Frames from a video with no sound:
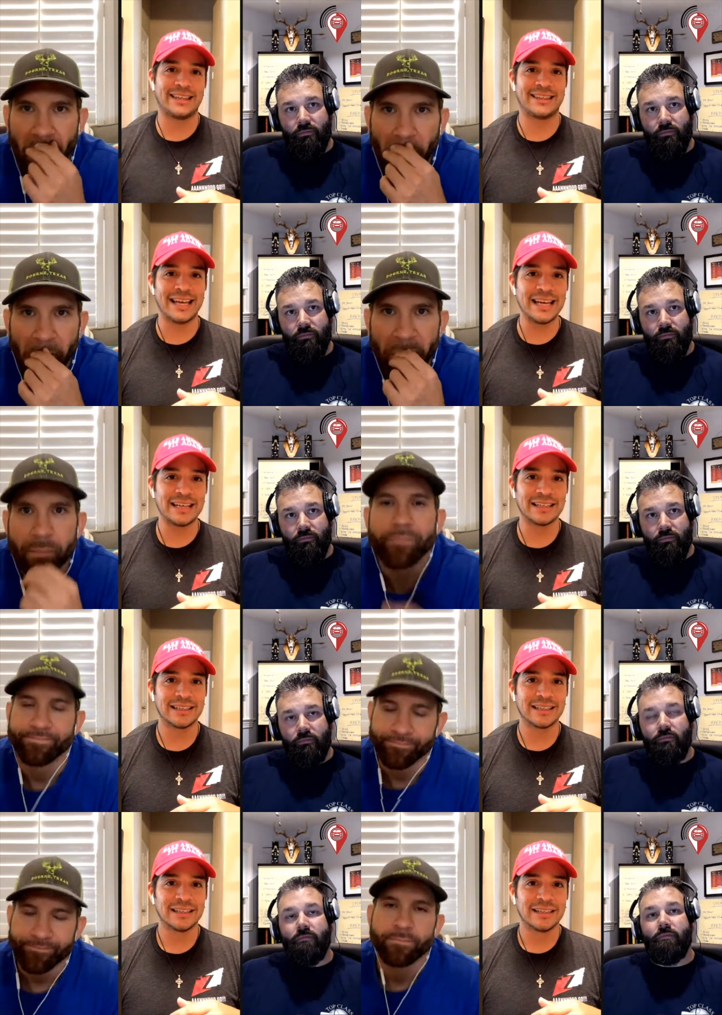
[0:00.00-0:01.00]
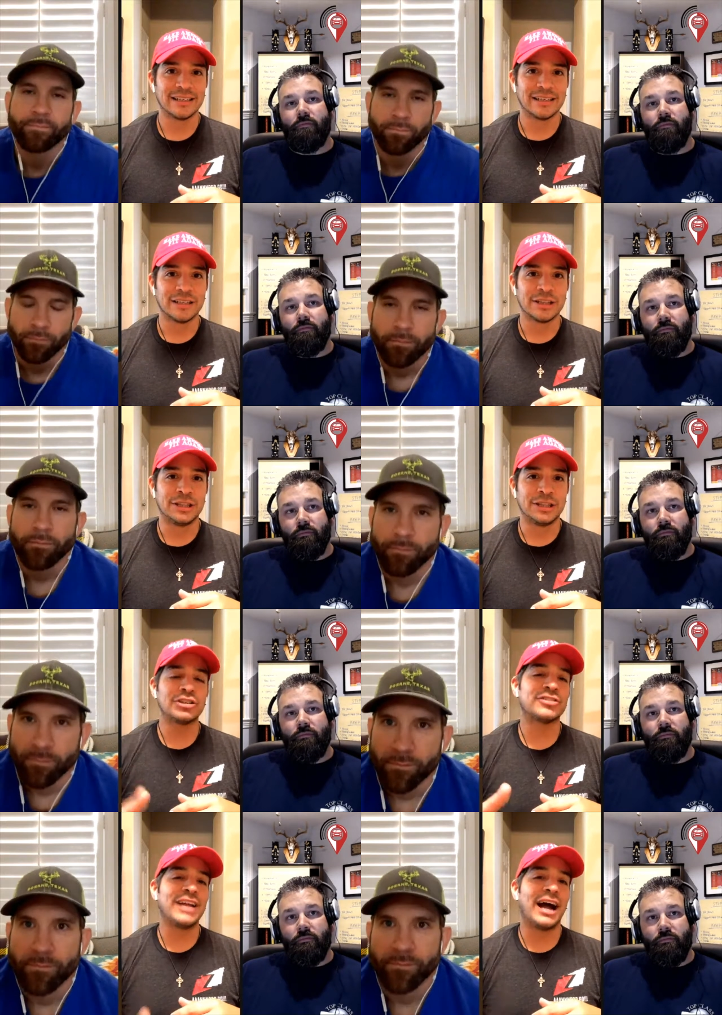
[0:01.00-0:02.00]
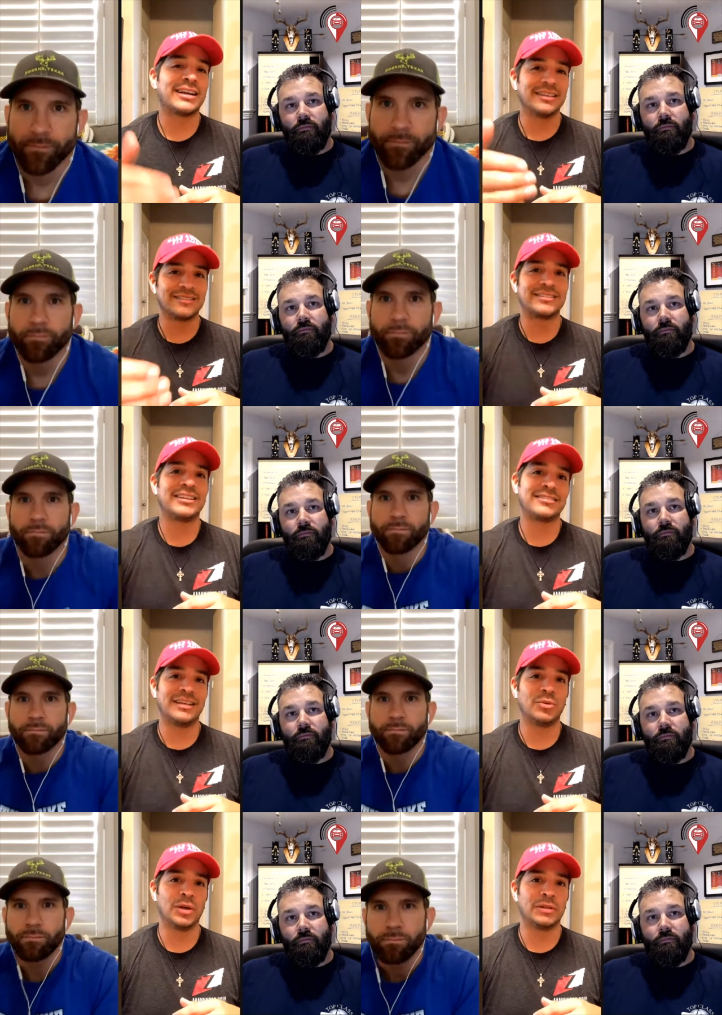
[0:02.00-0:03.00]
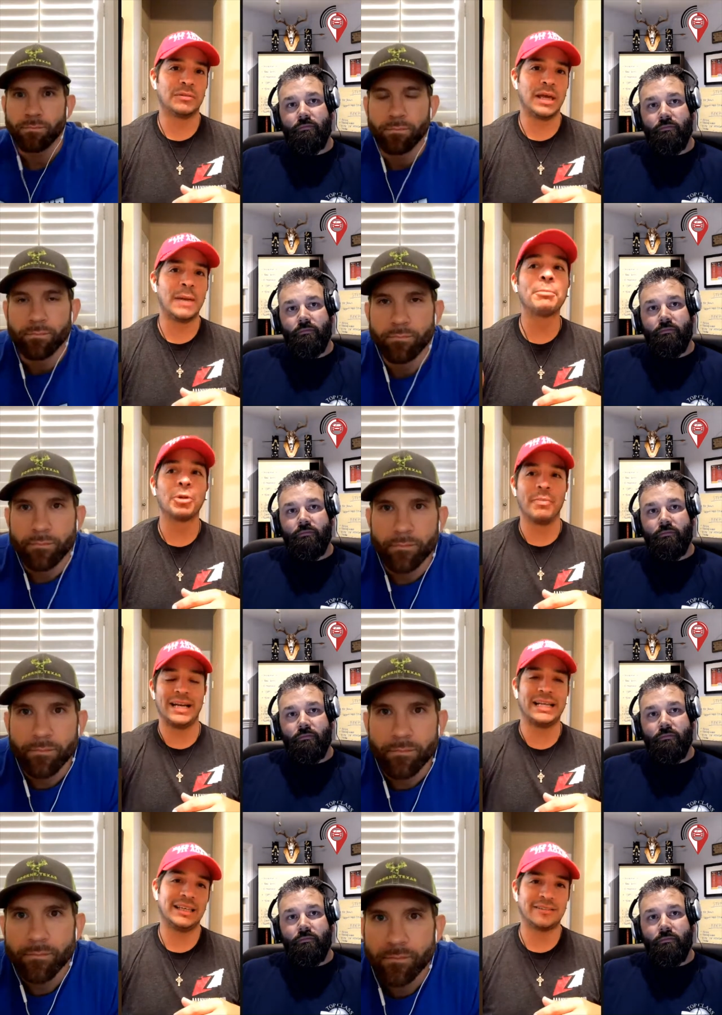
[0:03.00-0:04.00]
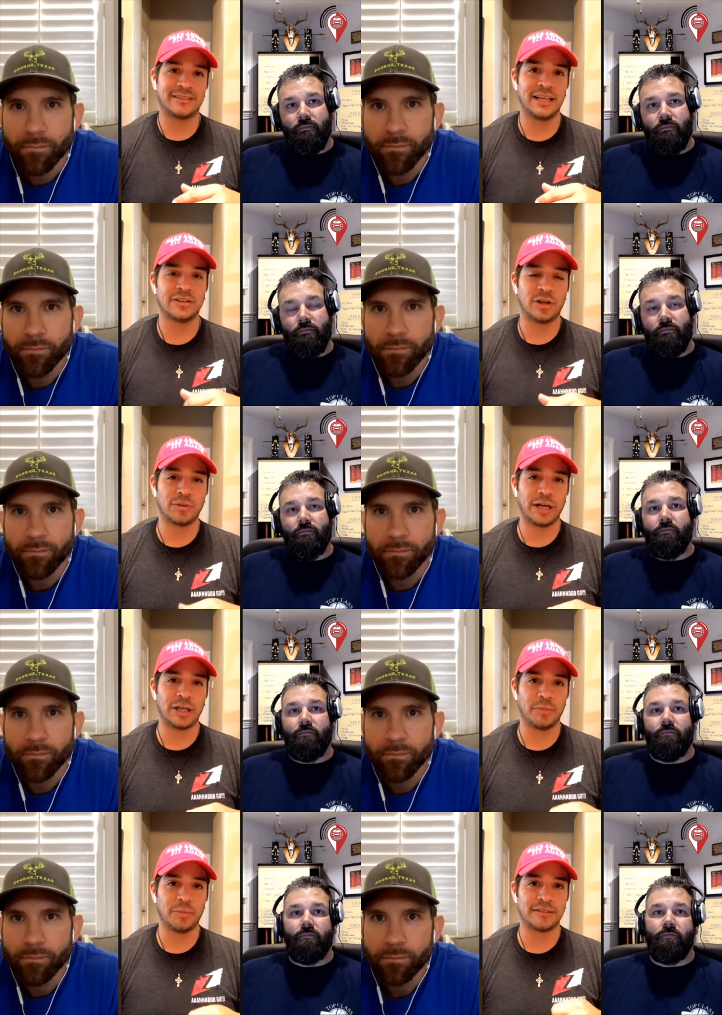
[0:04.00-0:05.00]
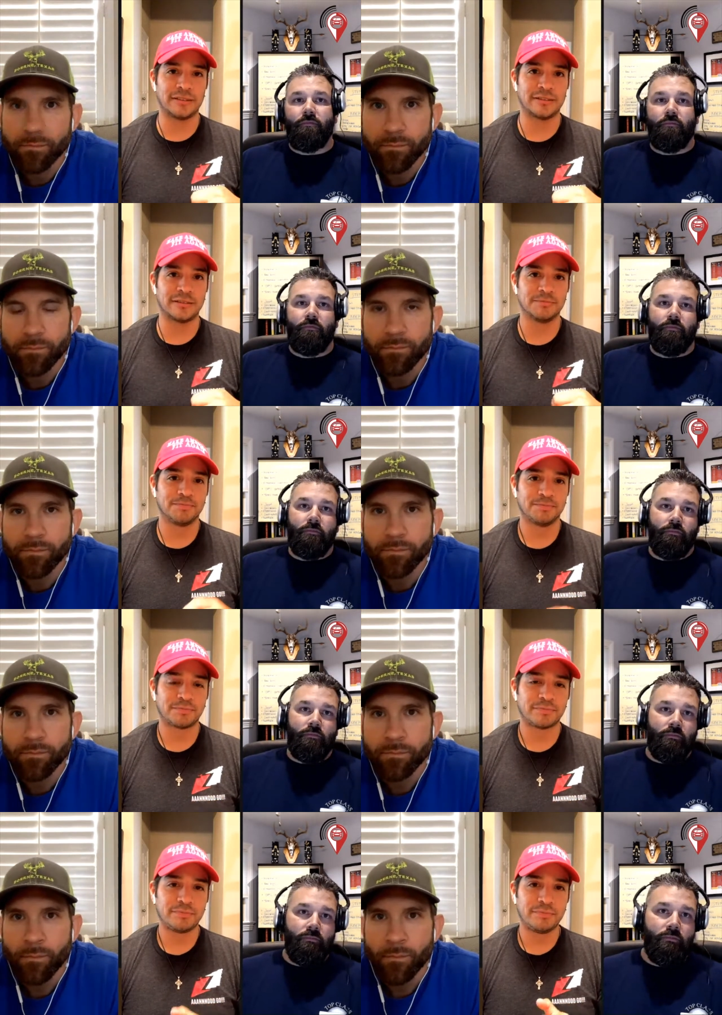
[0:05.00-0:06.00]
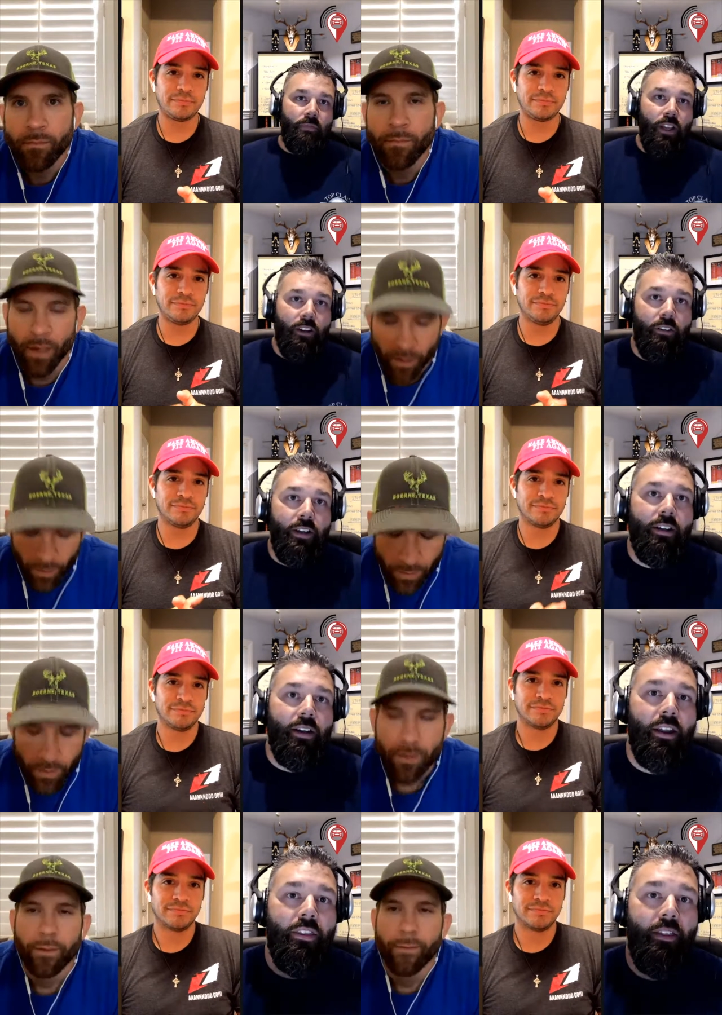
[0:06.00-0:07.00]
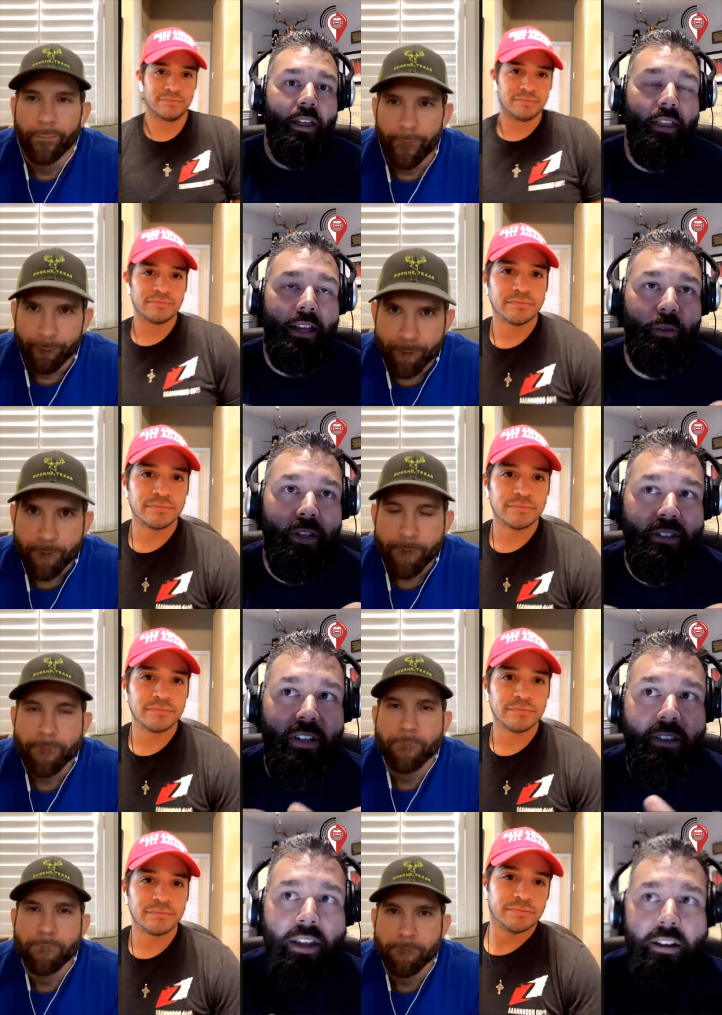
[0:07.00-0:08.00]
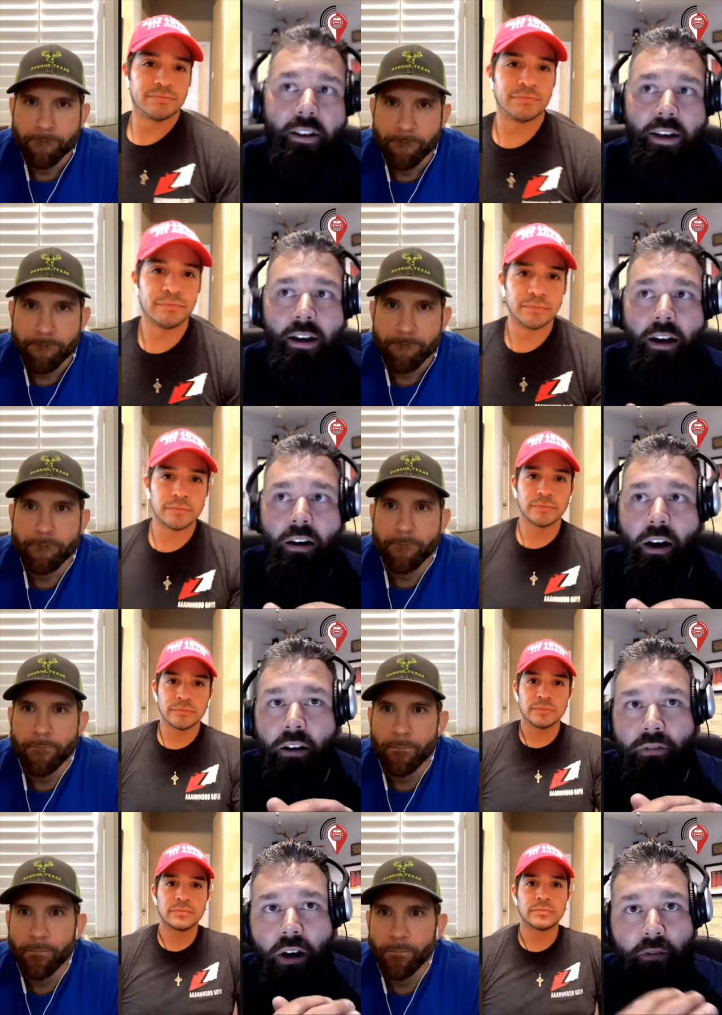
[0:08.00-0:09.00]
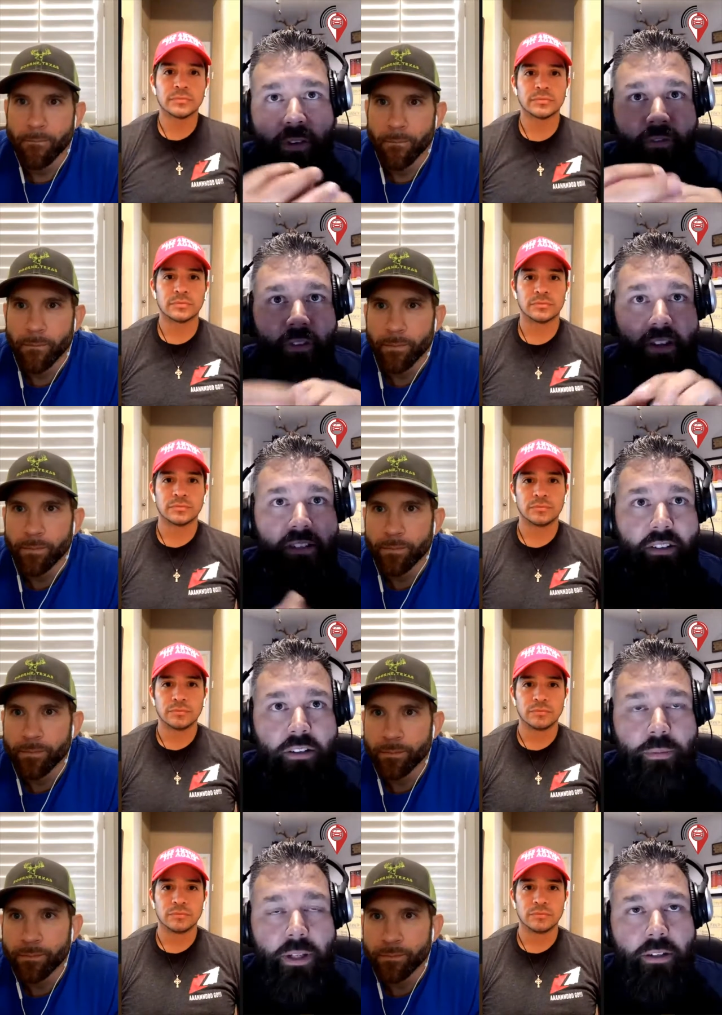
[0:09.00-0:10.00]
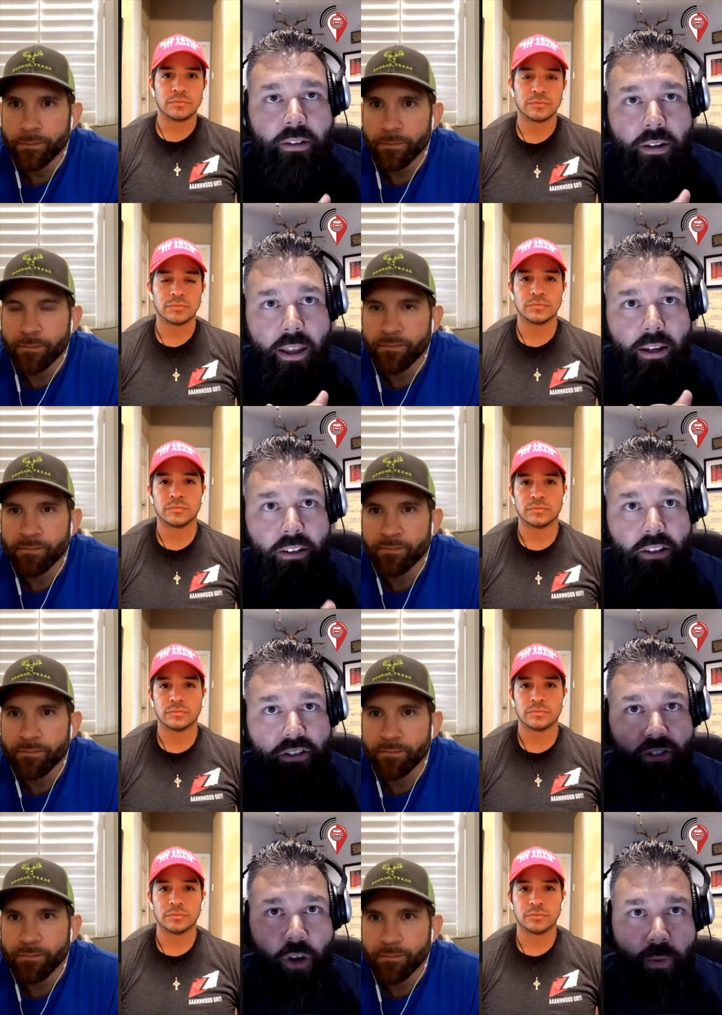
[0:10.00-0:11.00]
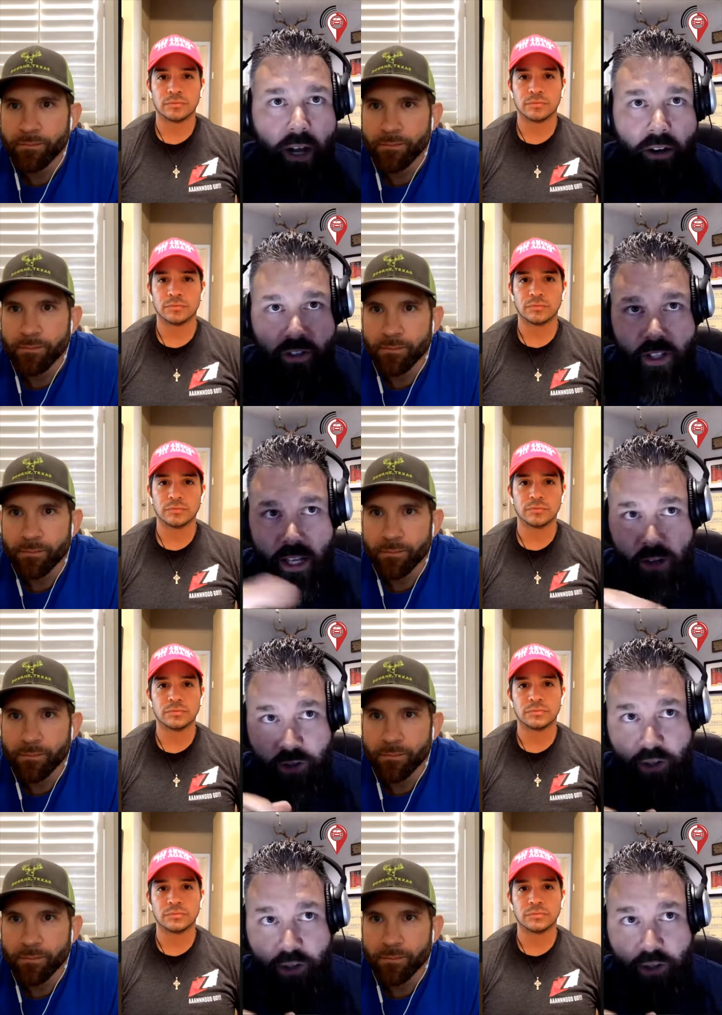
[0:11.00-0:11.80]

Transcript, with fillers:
Speaker 1: think. They're just not consistent with implementing these things on a regular basis.
Speaker 2: I agree, and I, I like what you said there, and I'll, I'll, I'll rephrase it a little bit. And it's it's a terminology that I know you